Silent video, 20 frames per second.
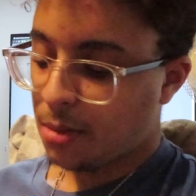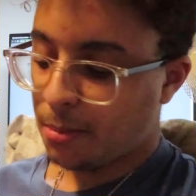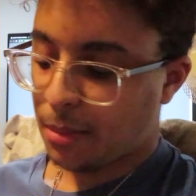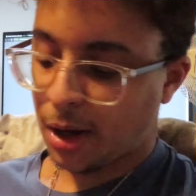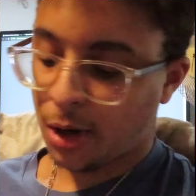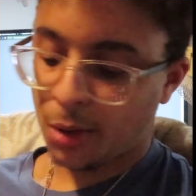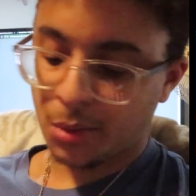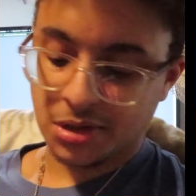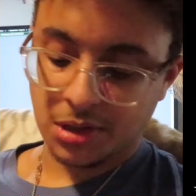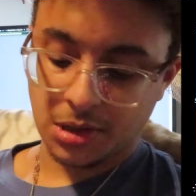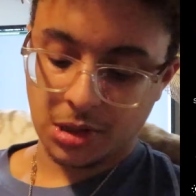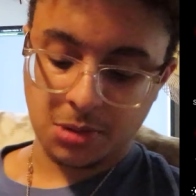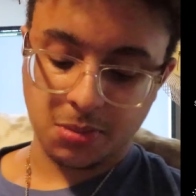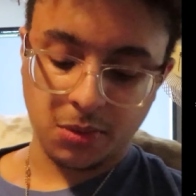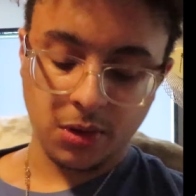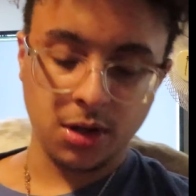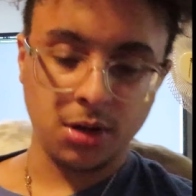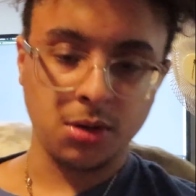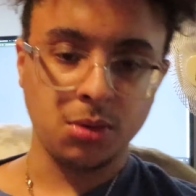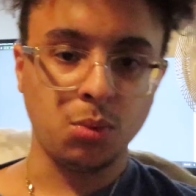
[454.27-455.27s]
My Always On
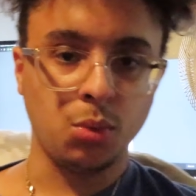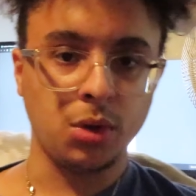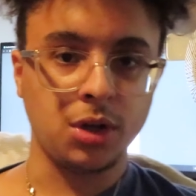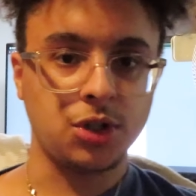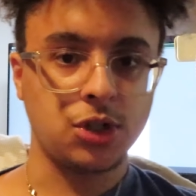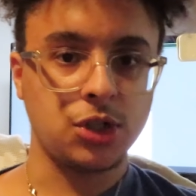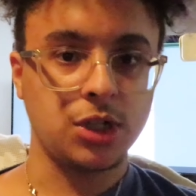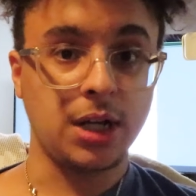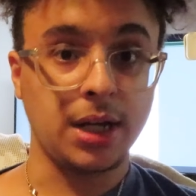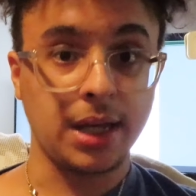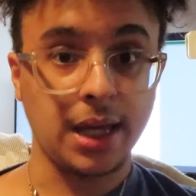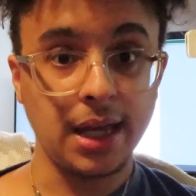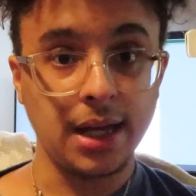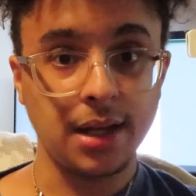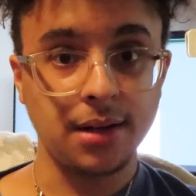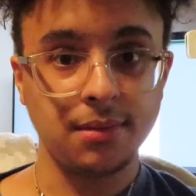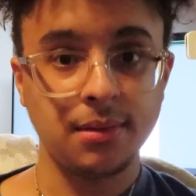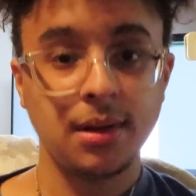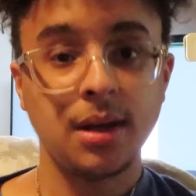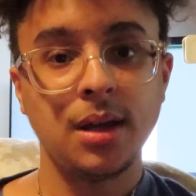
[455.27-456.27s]
Display, which
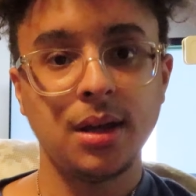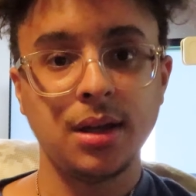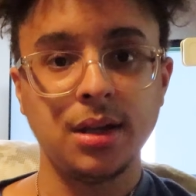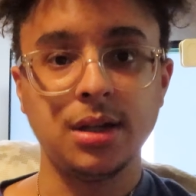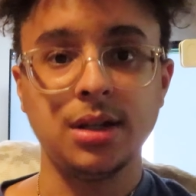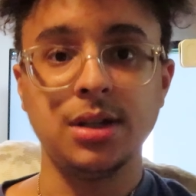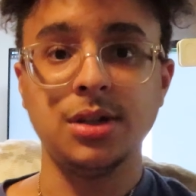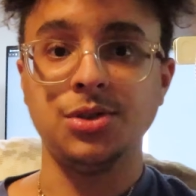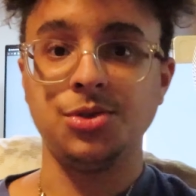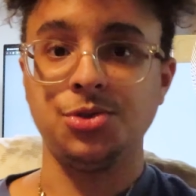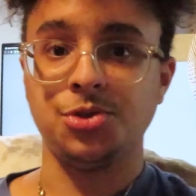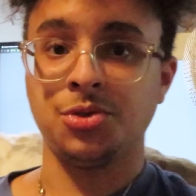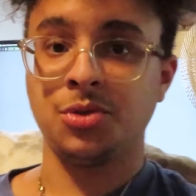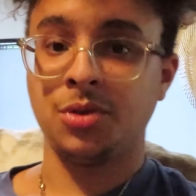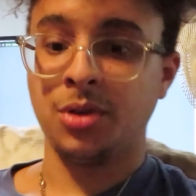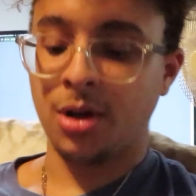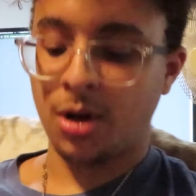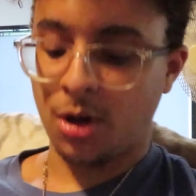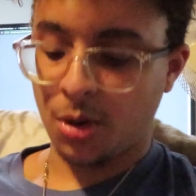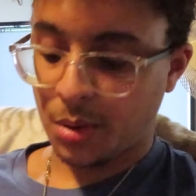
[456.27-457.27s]
again is
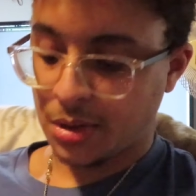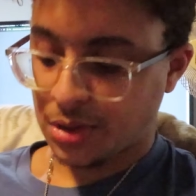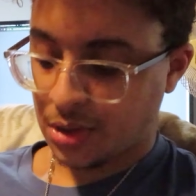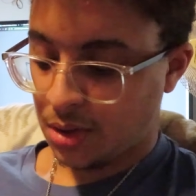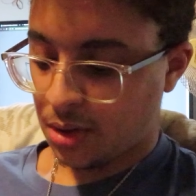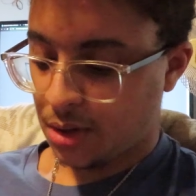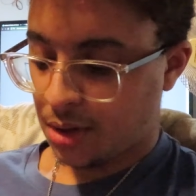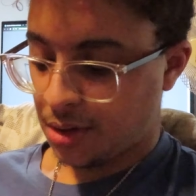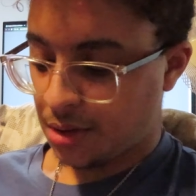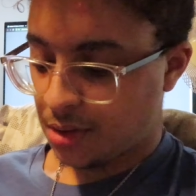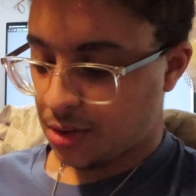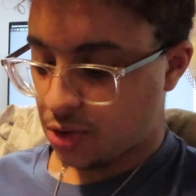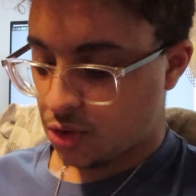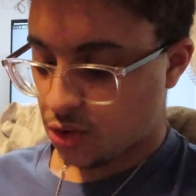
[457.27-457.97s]
usually always on.